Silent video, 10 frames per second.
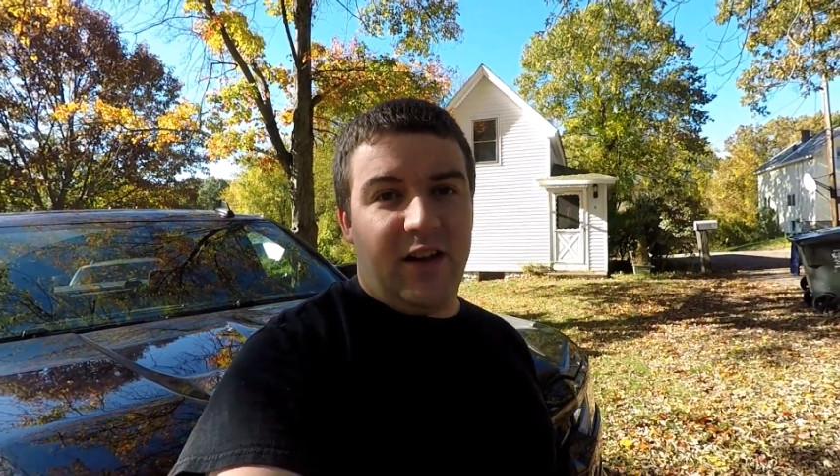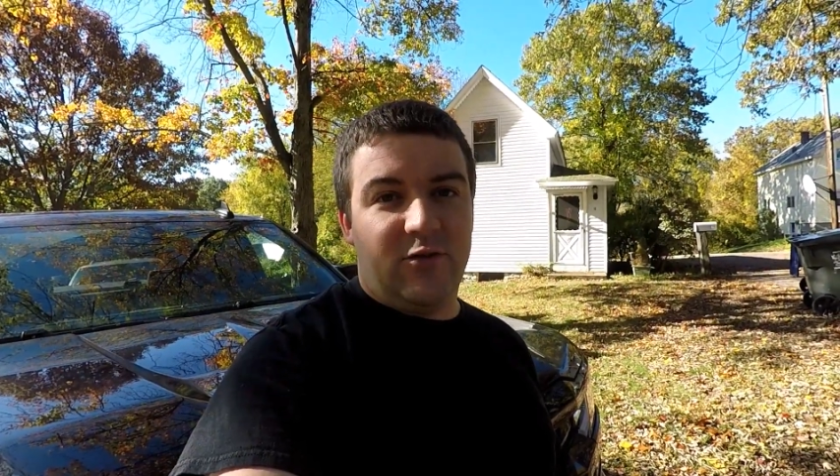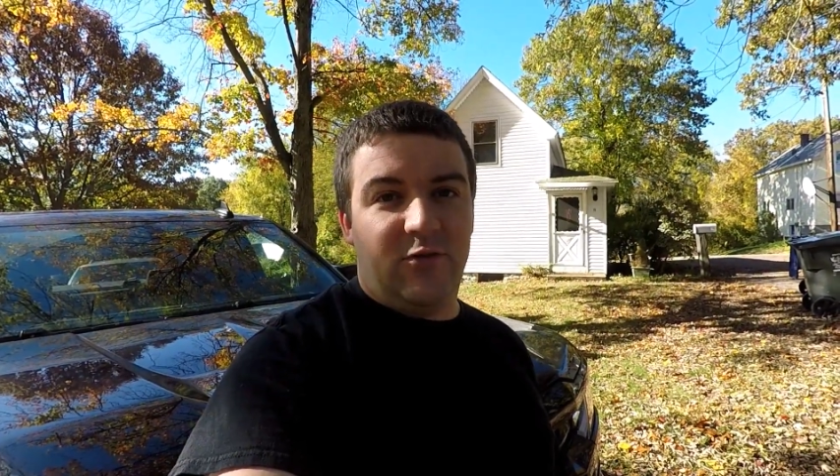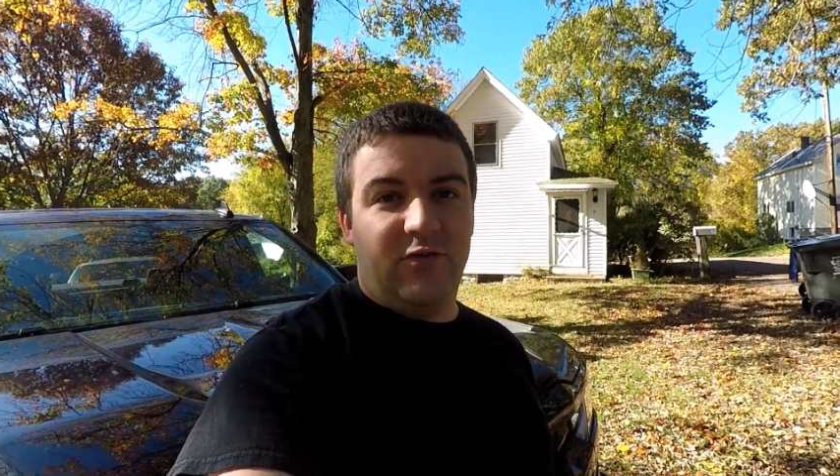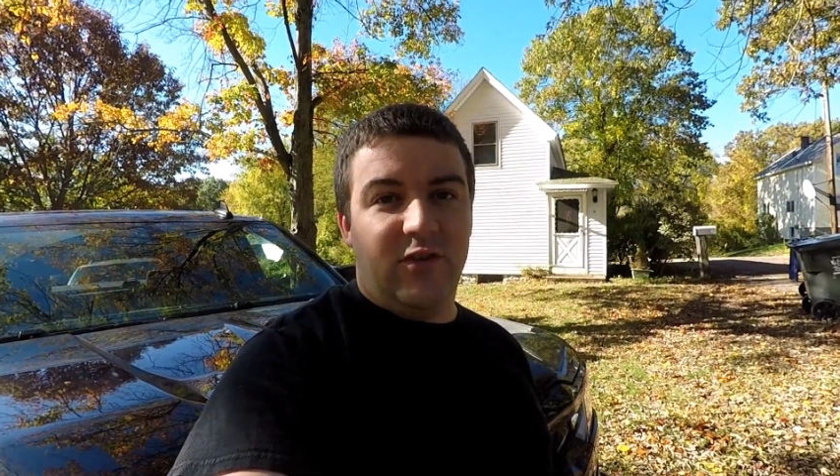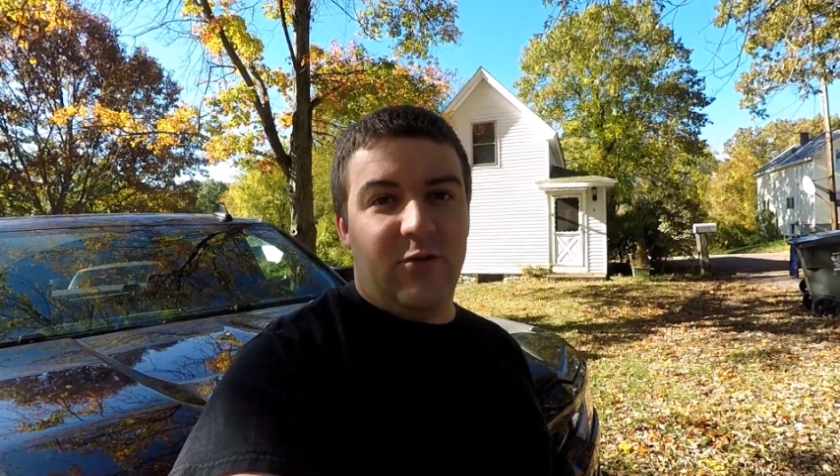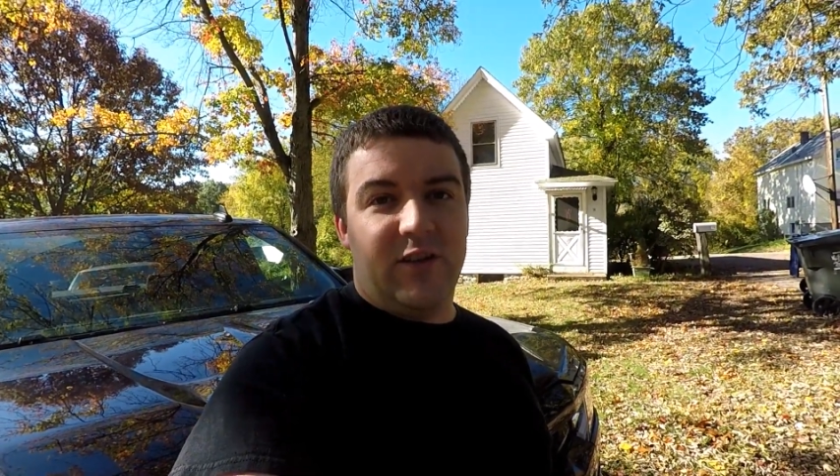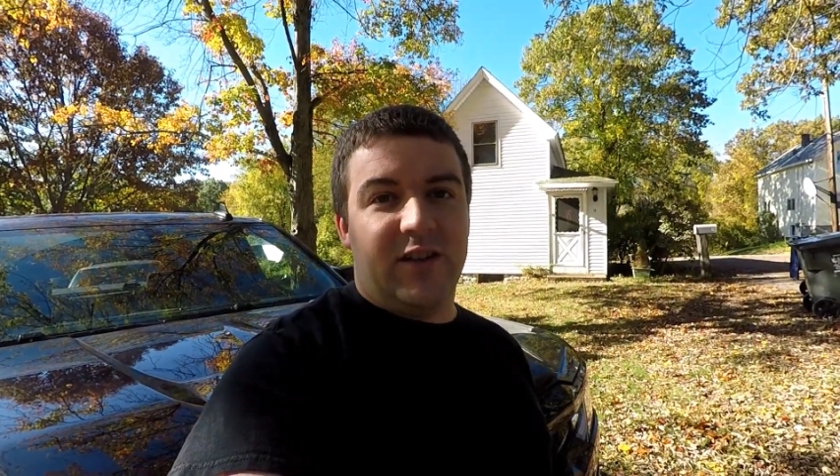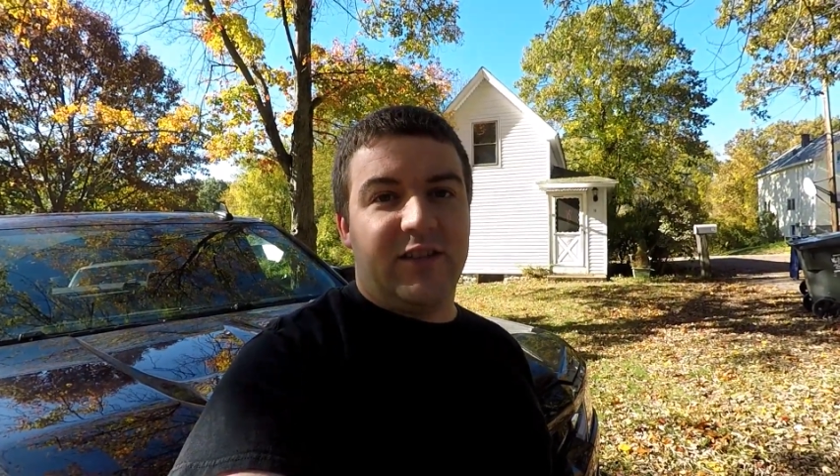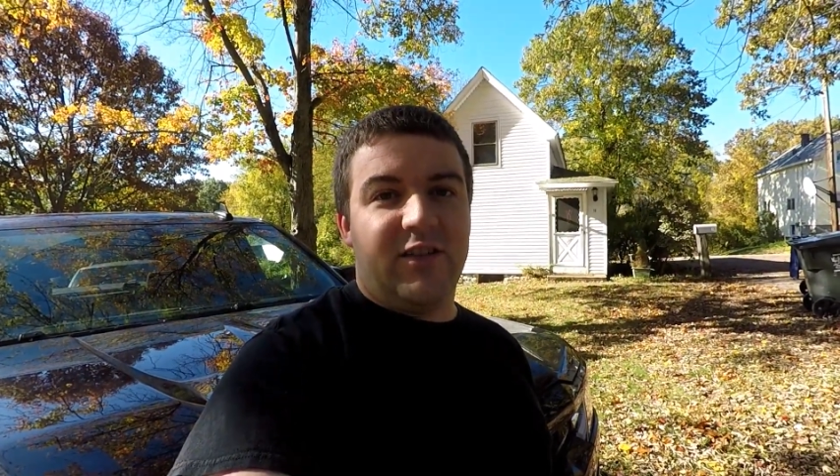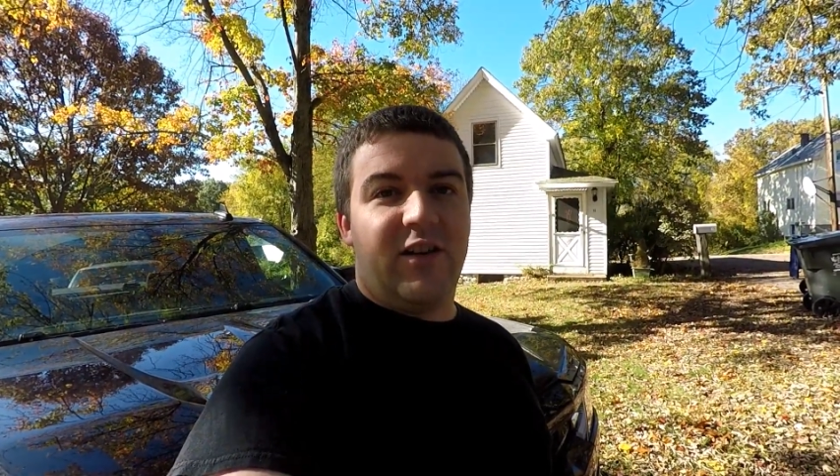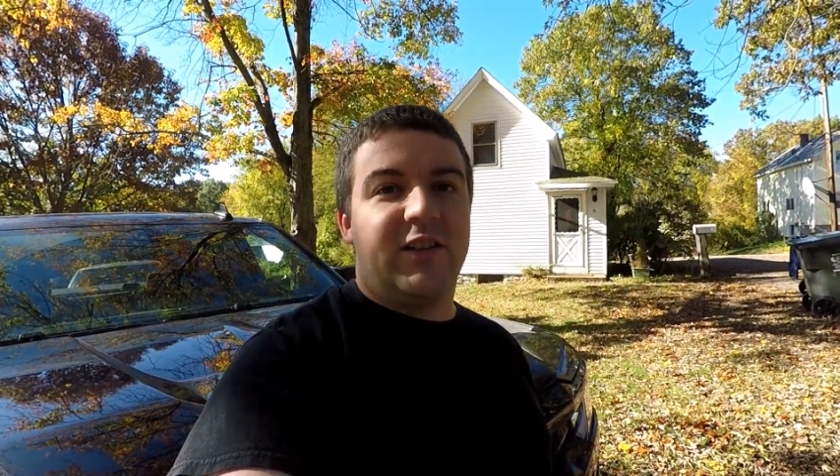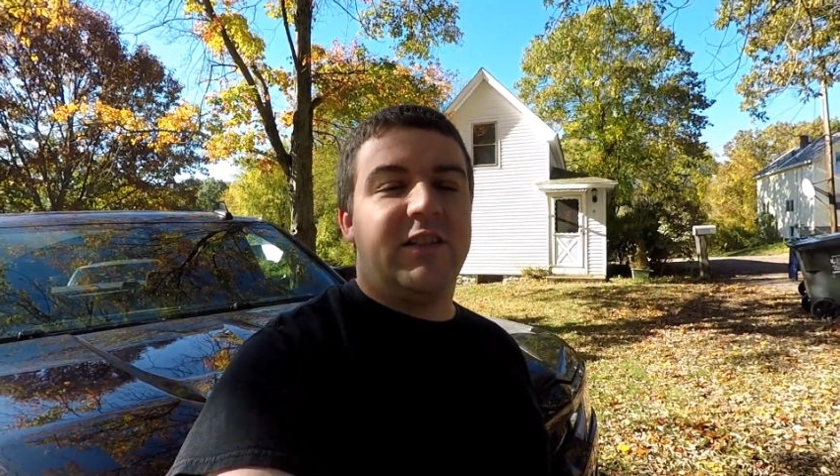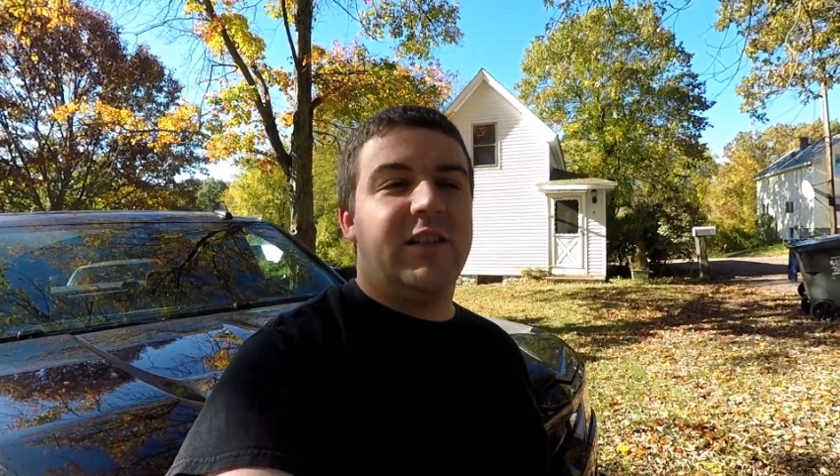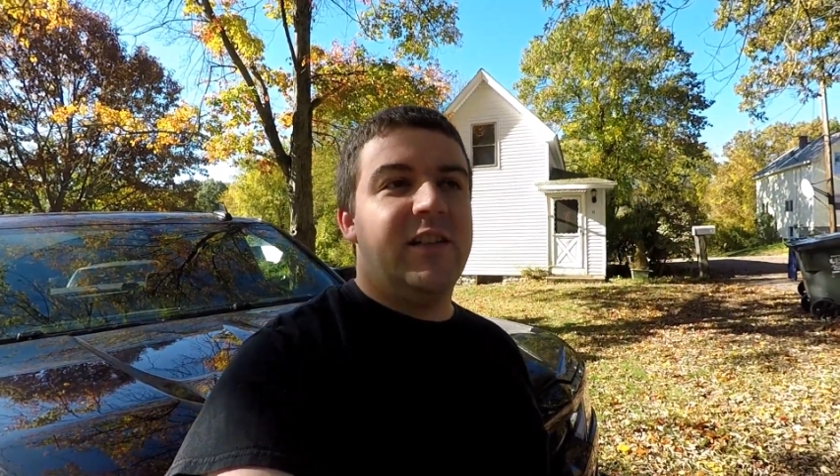actual flowing
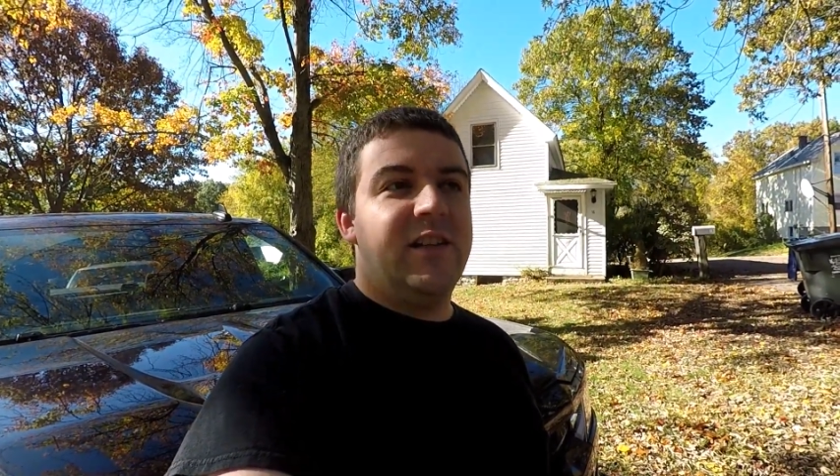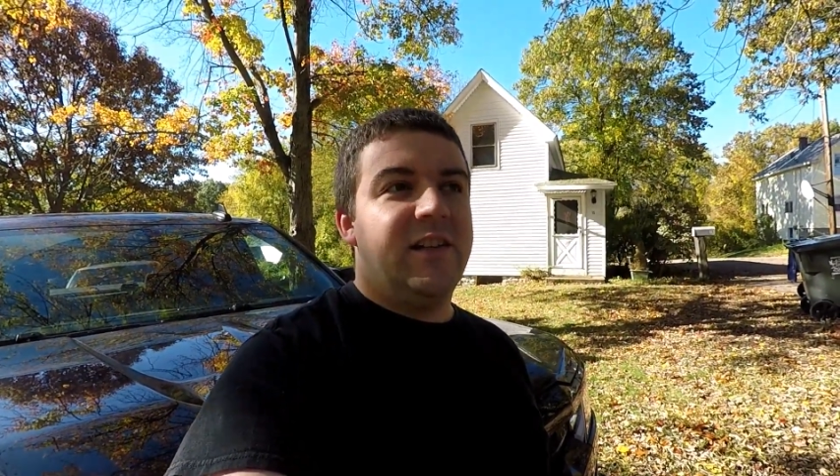exhaust